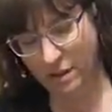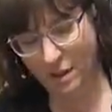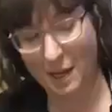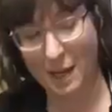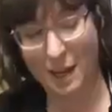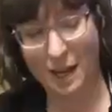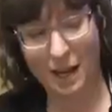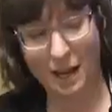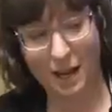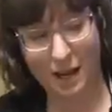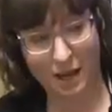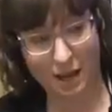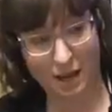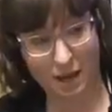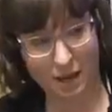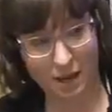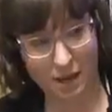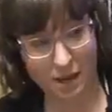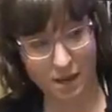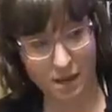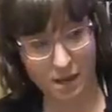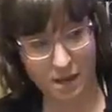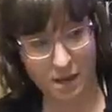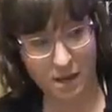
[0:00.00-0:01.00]

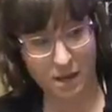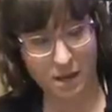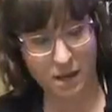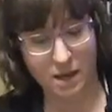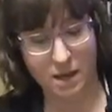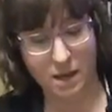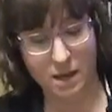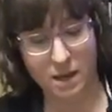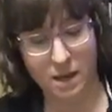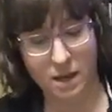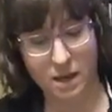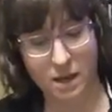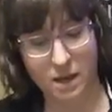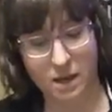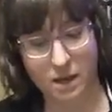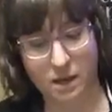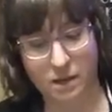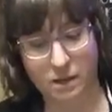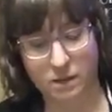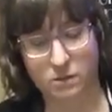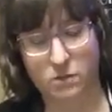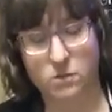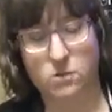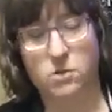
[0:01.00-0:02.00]
A,
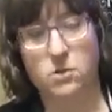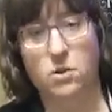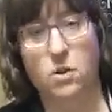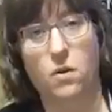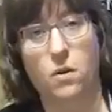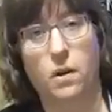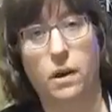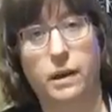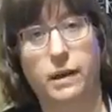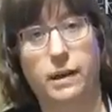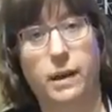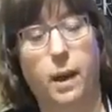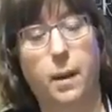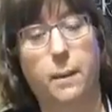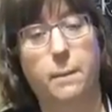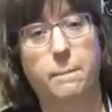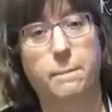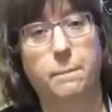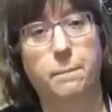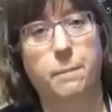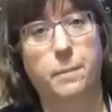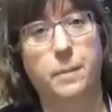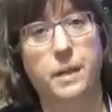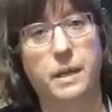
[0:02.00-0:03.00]
so like a
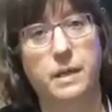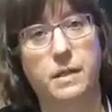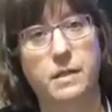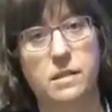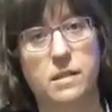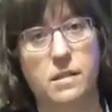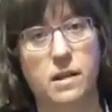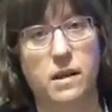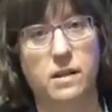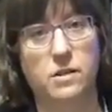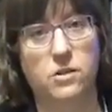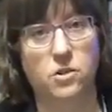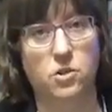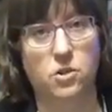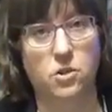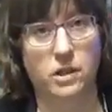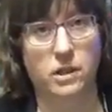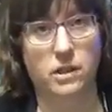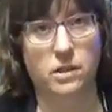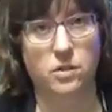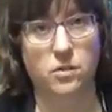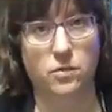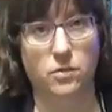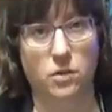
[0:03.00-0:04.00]
B size
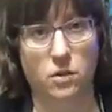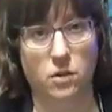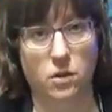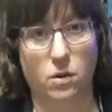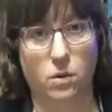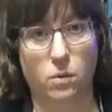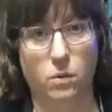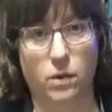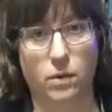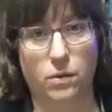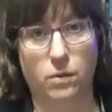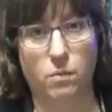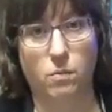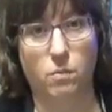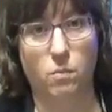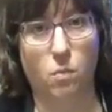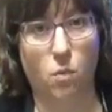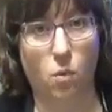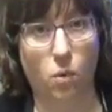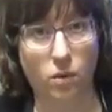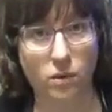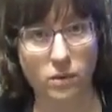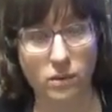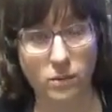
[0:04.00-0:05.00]
transfer with
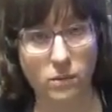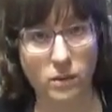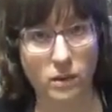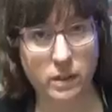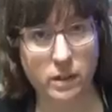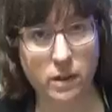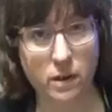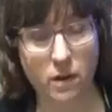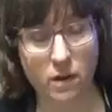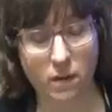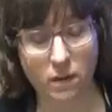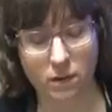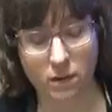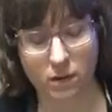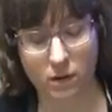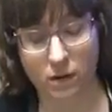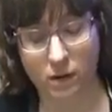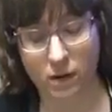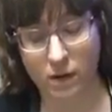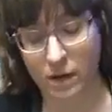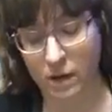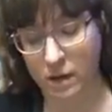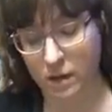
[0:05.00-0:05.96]
more than one color,